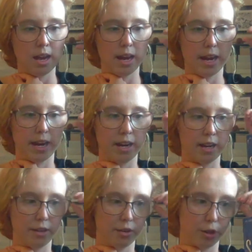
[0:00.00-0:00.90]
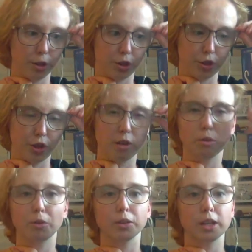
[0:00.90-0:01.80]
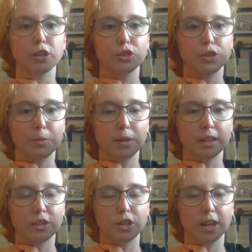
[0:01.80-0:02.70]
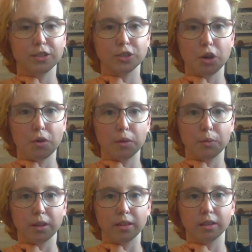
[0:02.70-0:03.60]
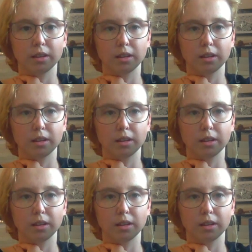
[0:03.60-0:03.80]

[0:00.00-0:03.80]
and her just general relationship thing that she has going with